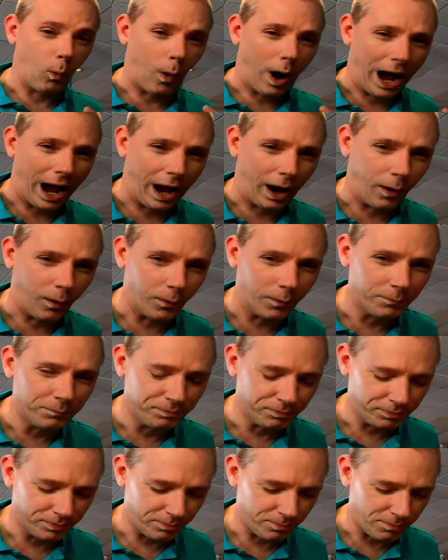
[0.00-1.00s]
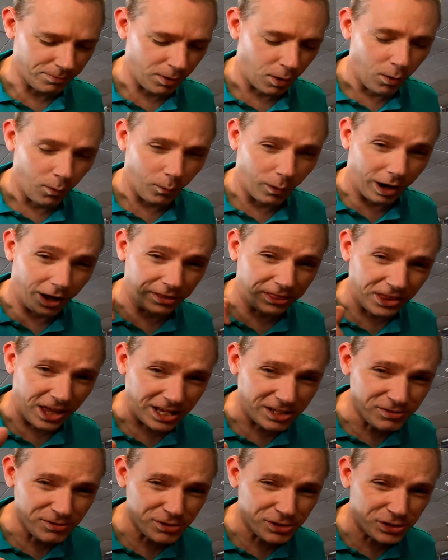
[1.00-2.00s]
Wow. Okay. Well,
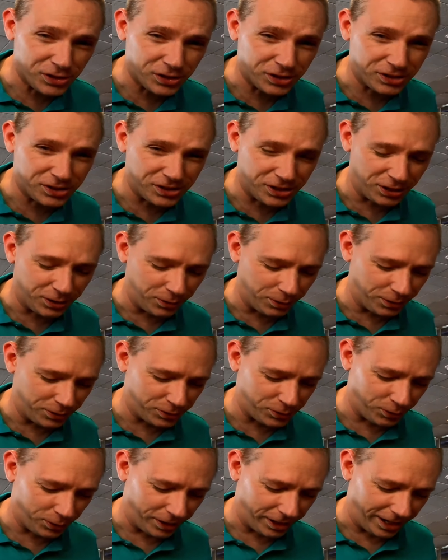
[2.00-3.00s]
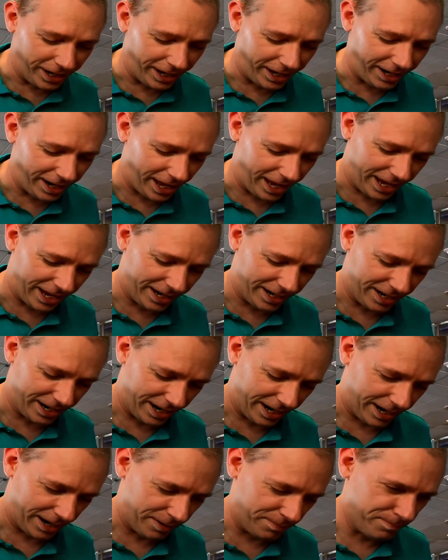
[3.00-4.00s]
thanks for tu tuning in, and
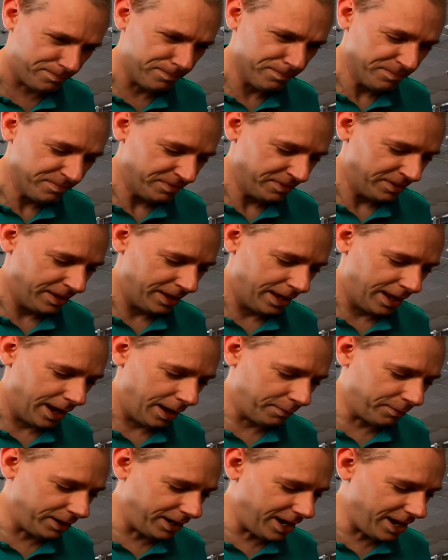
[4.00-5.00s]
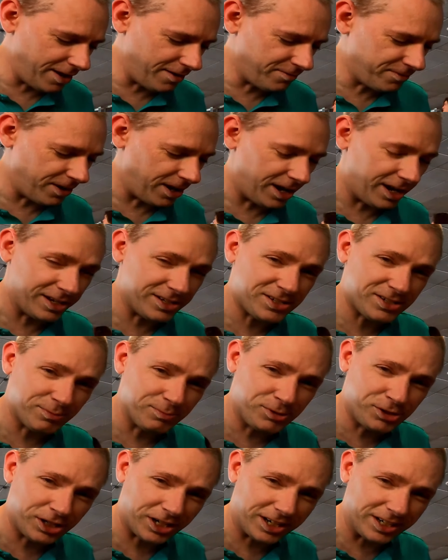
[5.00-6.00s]
um, I'm going to have uh,
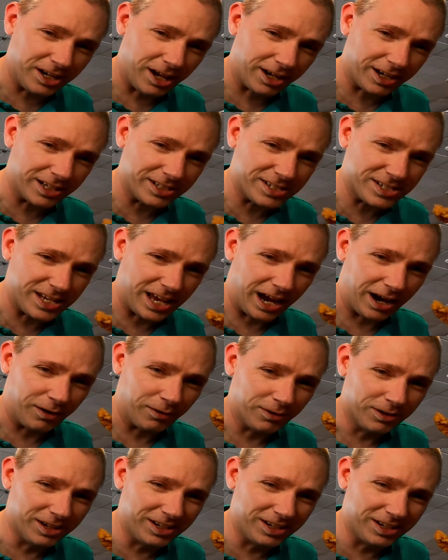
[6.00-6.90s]
some chicken nuggets now.